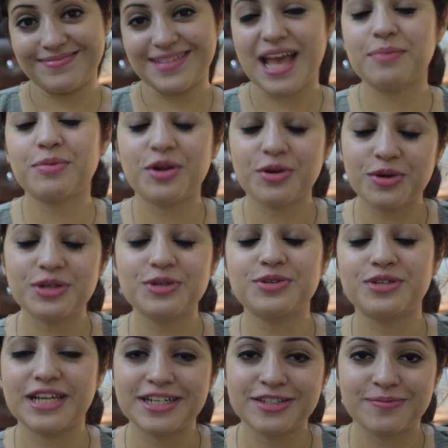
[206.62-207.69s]
I'm not going to
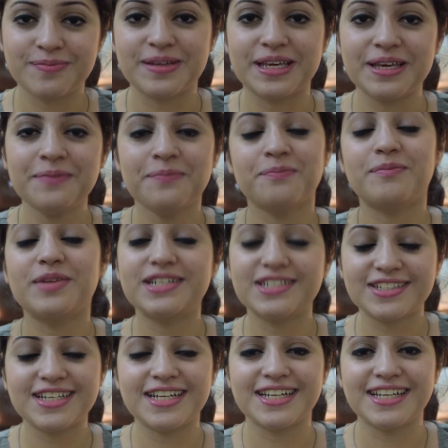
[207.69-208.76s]
say it me, but
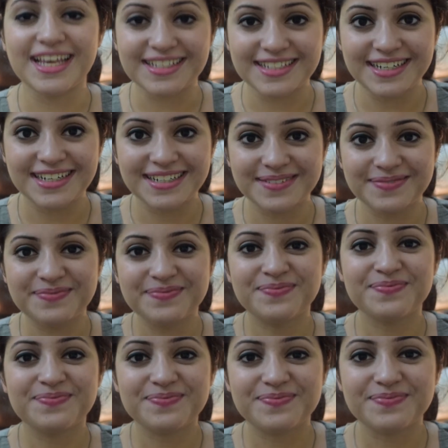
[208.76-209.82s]
still, guess it.
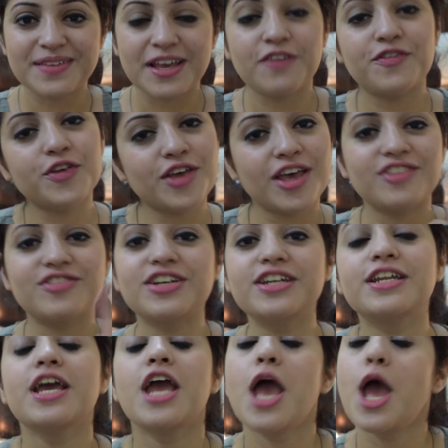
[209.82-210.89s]
If you guessed it,
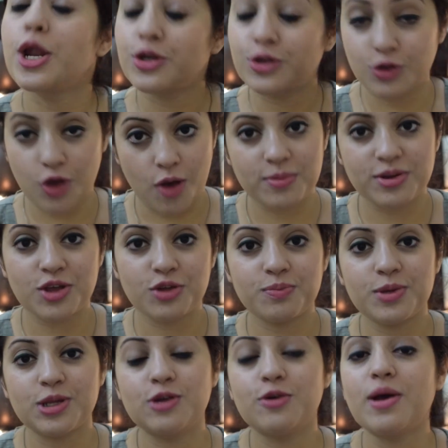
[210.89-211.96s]
comment down
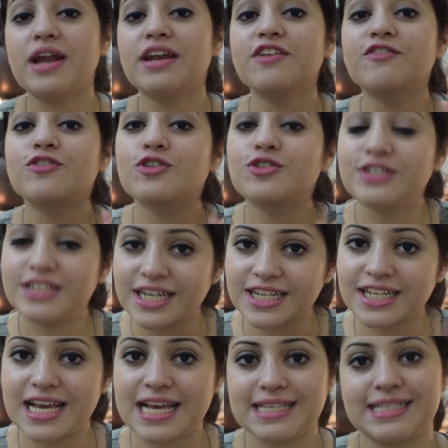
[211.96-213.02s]
below. And if you
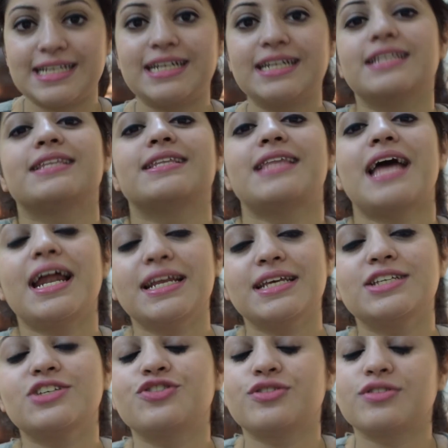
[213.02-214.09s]
didn't guess it, that
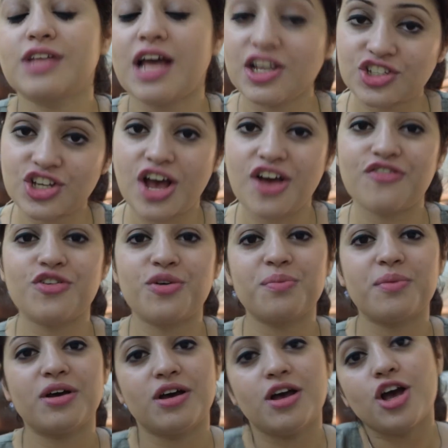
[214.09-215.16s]
is Sasha from
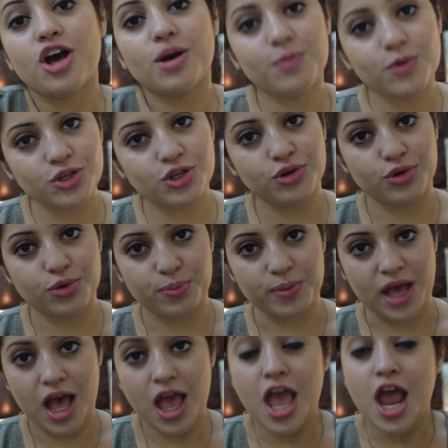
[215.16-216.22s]
A Book
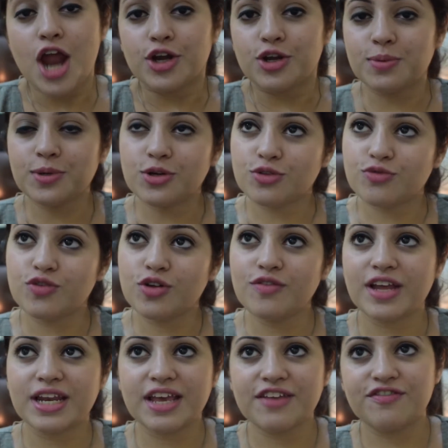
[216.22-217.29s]
Utopia. To be truthful,
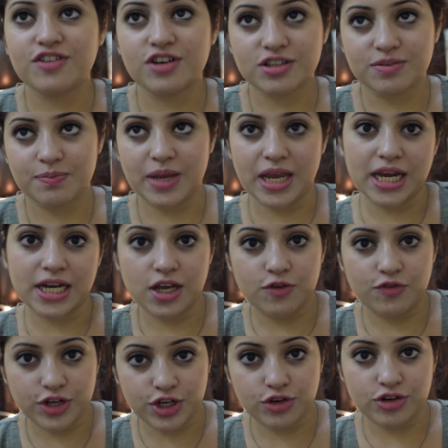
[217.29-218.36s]
when I first made a
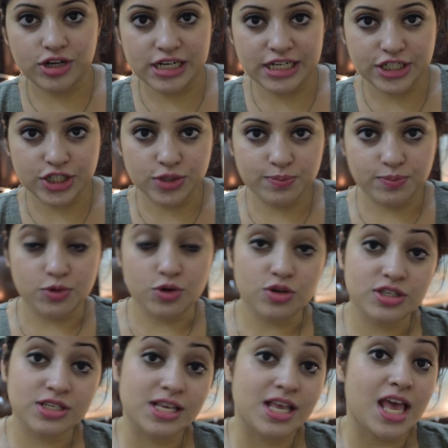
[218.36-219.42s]
video related to
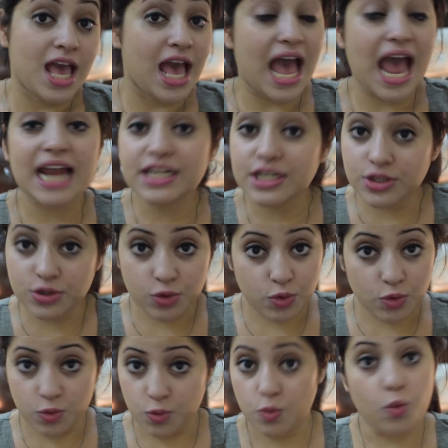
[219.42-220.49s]
books, I didn't
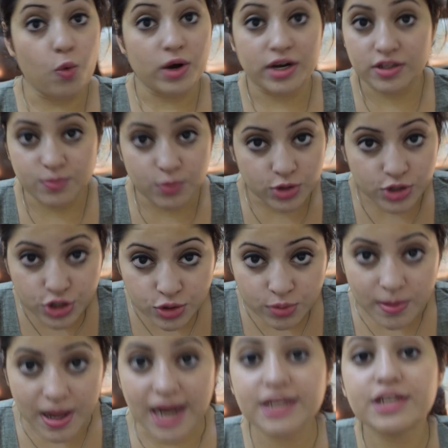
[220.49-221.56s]
know what is
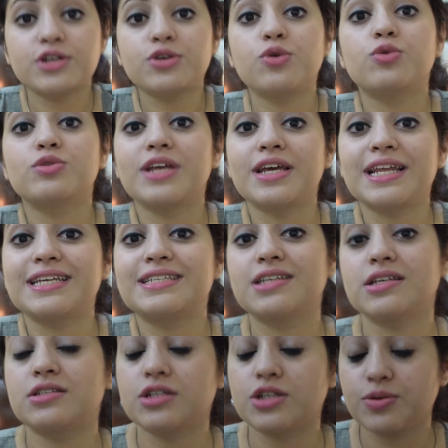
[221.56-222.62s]
booktube. I didn't know there
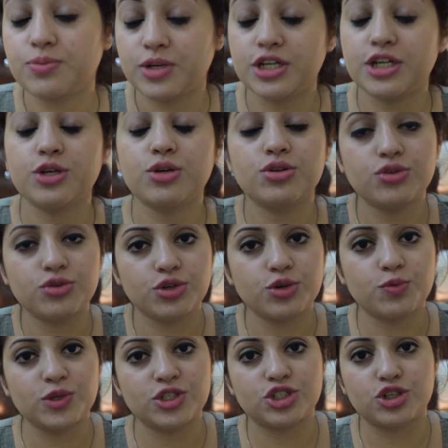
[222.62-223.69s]
exists a community on
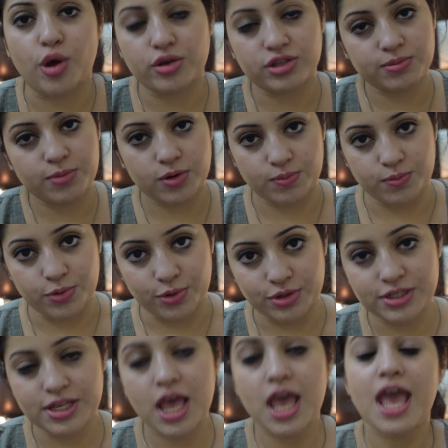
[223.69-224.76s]
YouTube which talks about
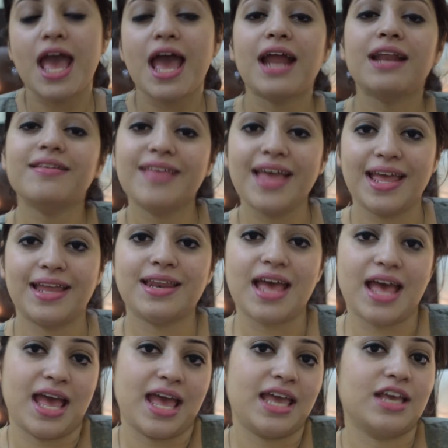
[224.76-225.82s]
books. And then
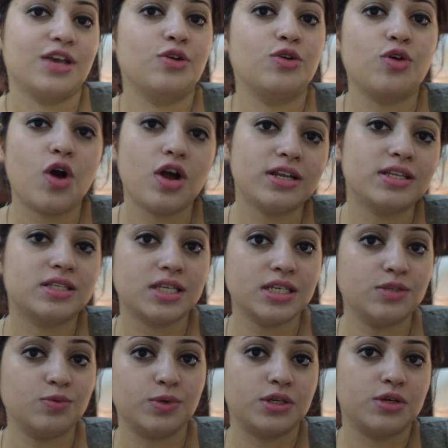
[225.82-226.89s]
I got
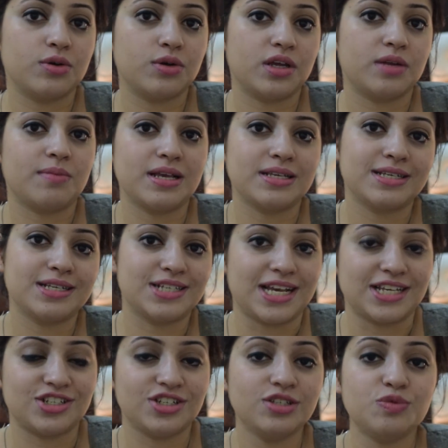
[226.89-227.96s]
this video in my
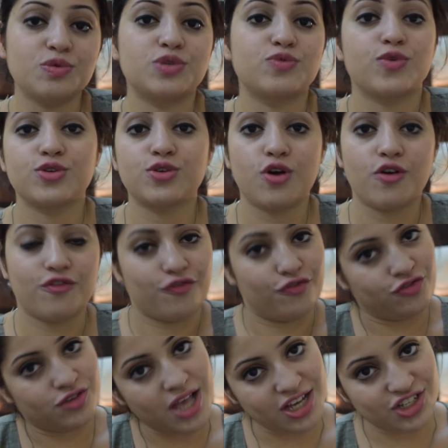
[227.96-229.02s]
suggestions, which was of
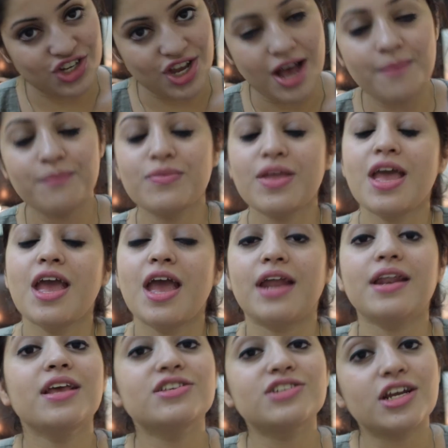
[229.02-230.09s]
Sasha,
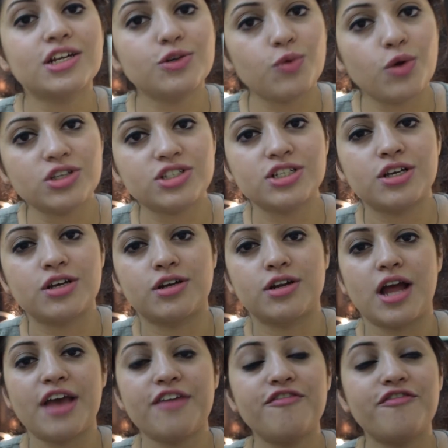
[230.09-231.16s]
and I started watching her.
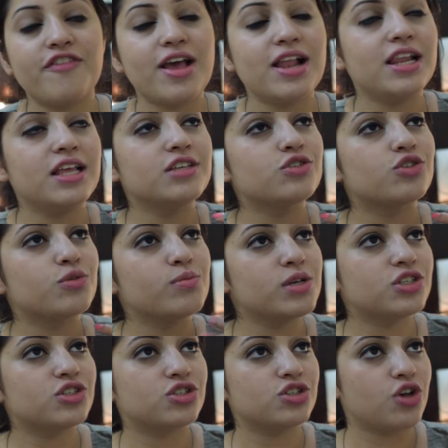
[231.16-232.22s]
I fell in so
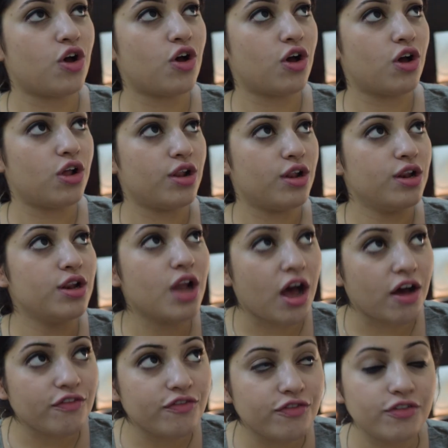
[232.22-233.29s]
much
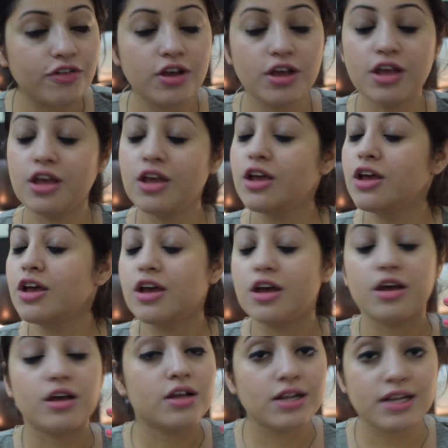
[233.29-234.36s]
love.
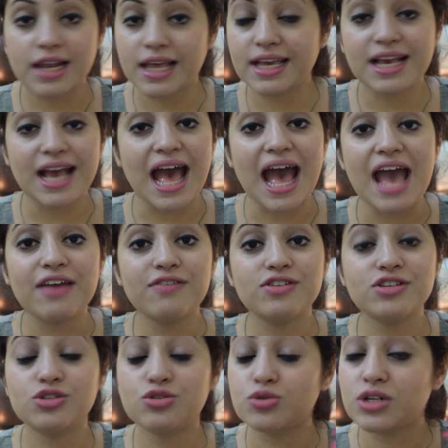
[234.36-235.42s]
Like, I
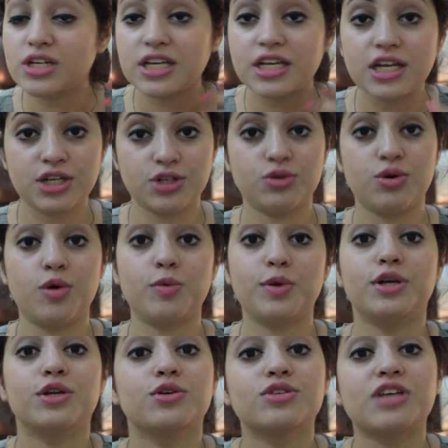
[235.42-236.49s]
was totally into her
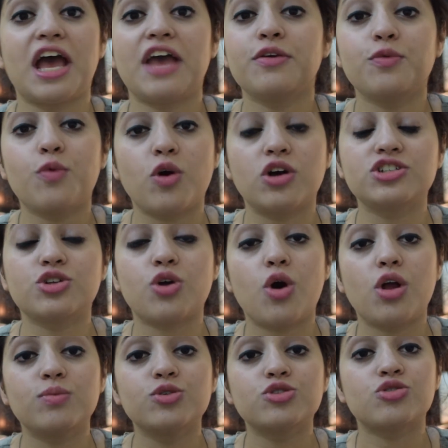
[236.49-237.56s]
videos. I watched
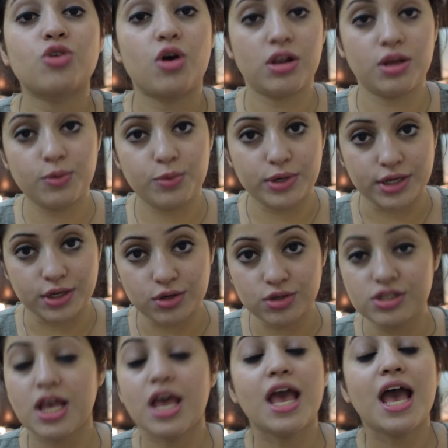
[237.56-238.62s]
almost all her
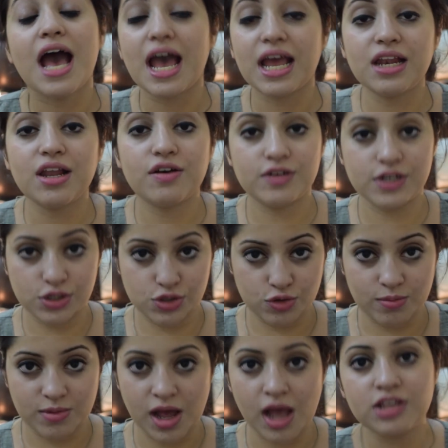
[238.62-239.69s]
videos. I love her so
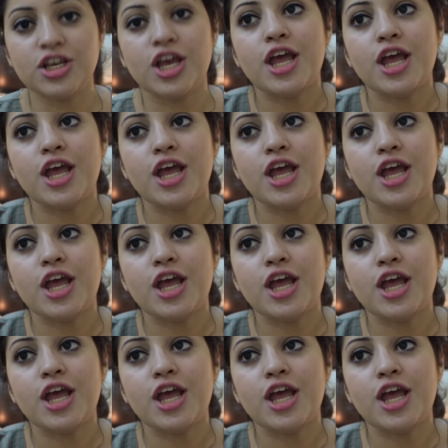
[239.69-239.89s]
much.